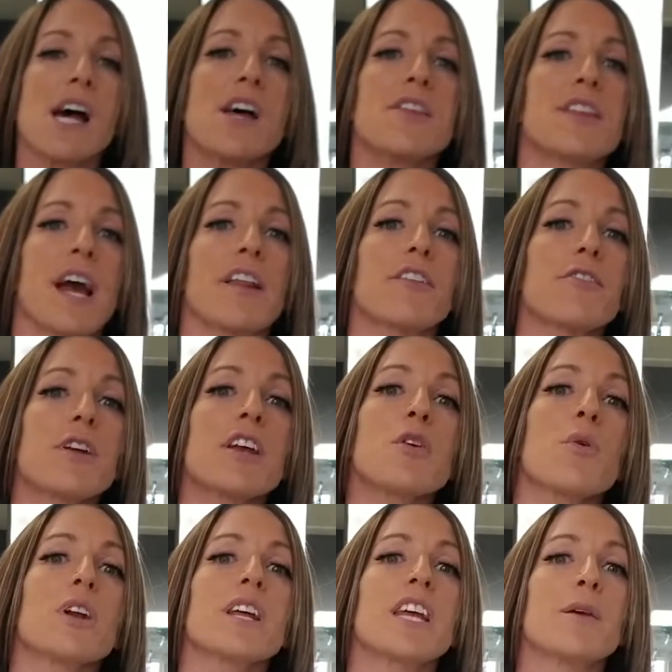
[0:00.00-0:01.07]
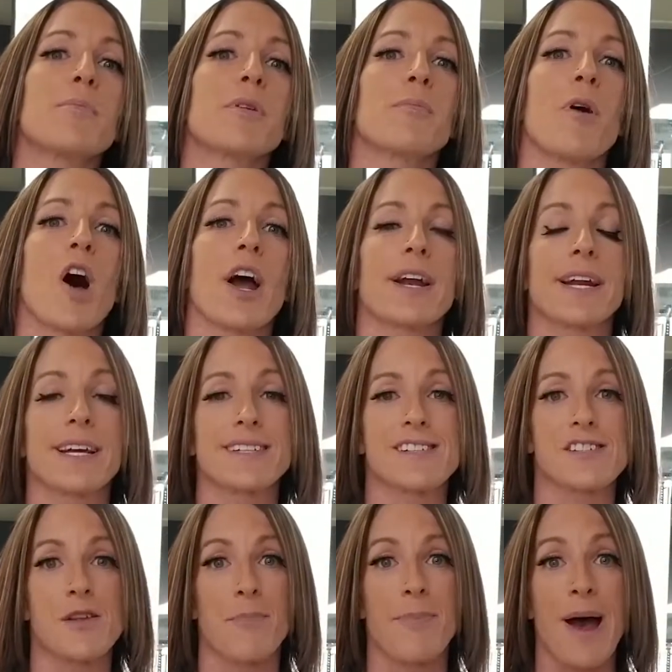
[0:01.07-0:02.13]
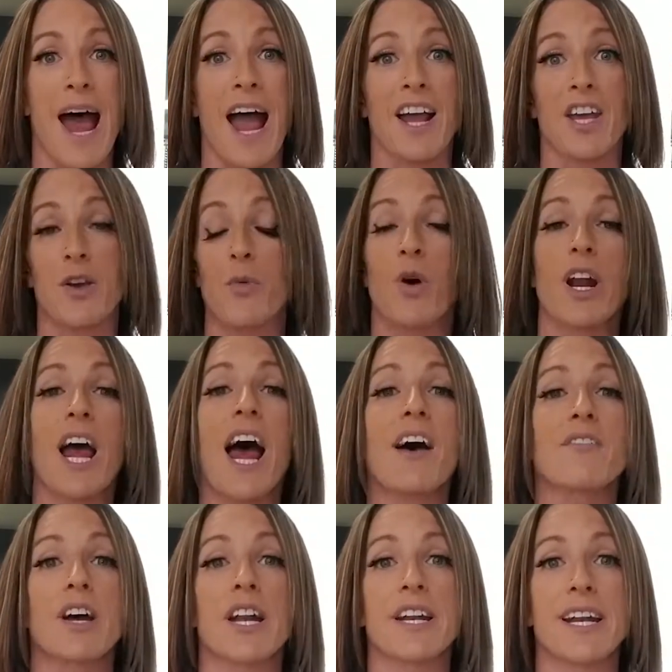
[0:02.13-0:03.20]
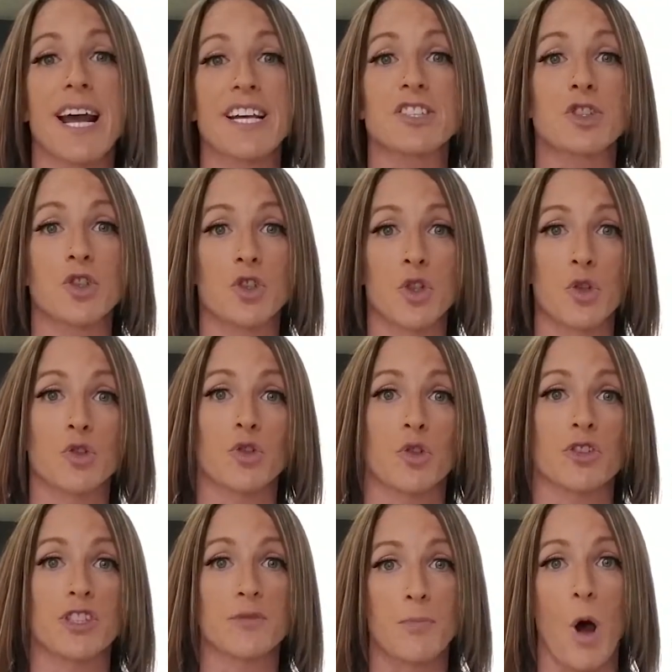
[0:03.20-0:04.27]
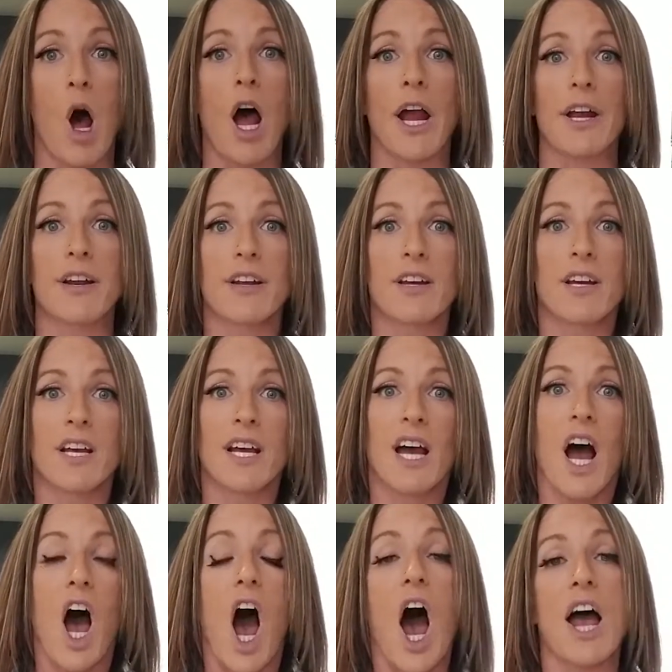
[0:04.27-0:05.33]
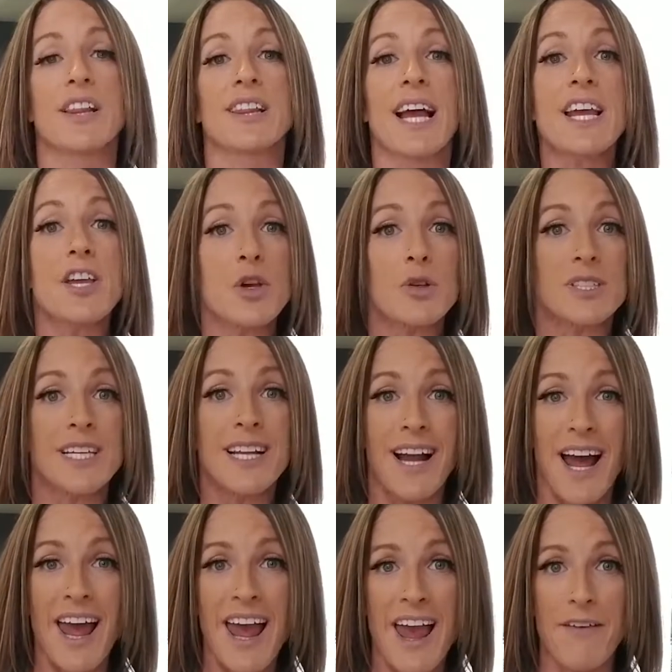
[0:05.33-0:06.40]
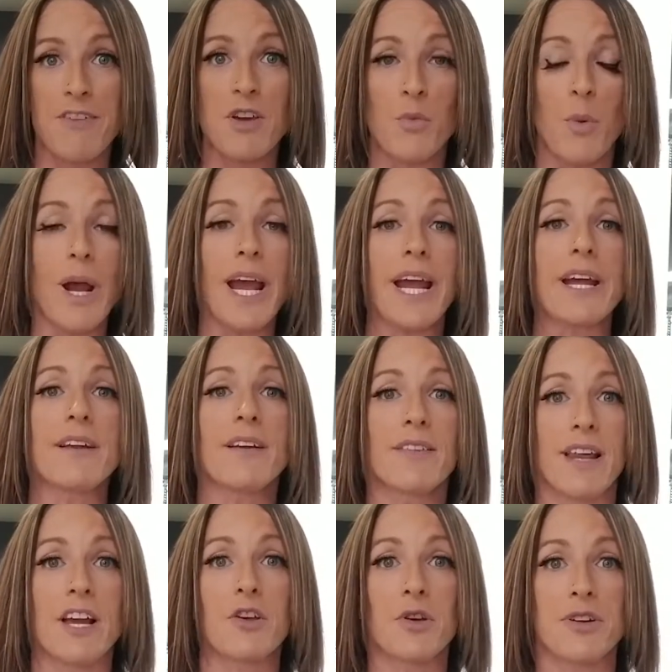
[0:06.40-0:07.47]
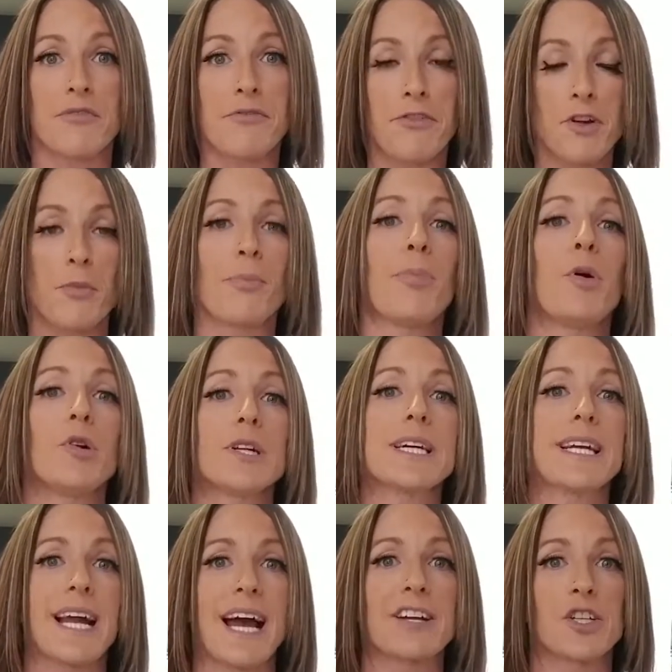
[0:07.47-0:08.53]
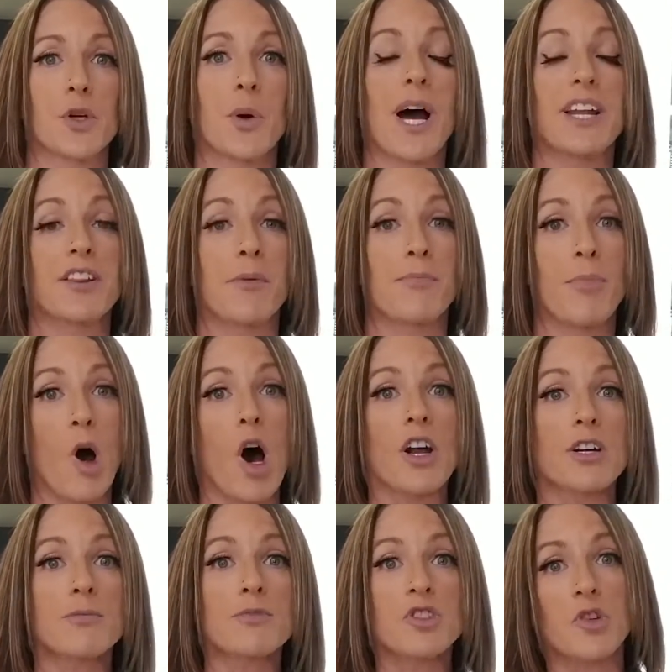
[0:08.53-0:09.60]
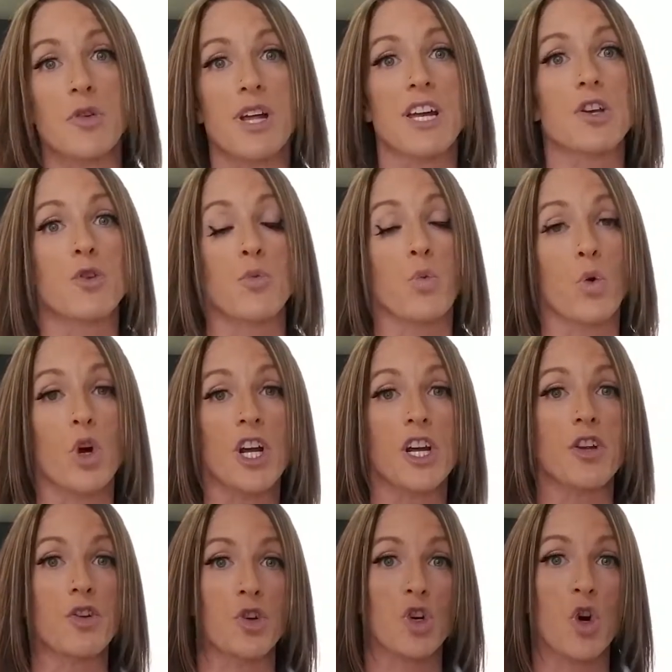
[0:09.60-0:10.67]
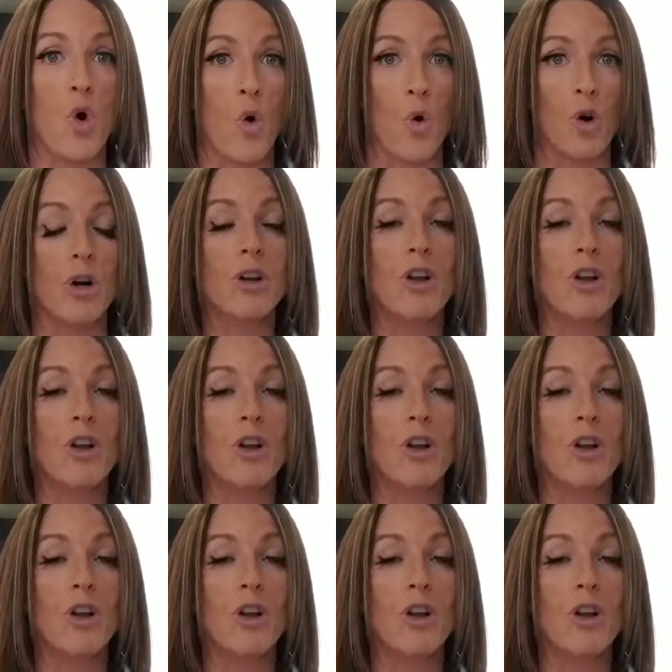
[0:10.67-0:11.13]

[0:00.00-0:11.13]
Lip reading: The other thing you want to keep in mind is the back. You want to have a nice neutral spine. I like using a heavy weight that you can feel pulling at you at the bottom so that you're working your core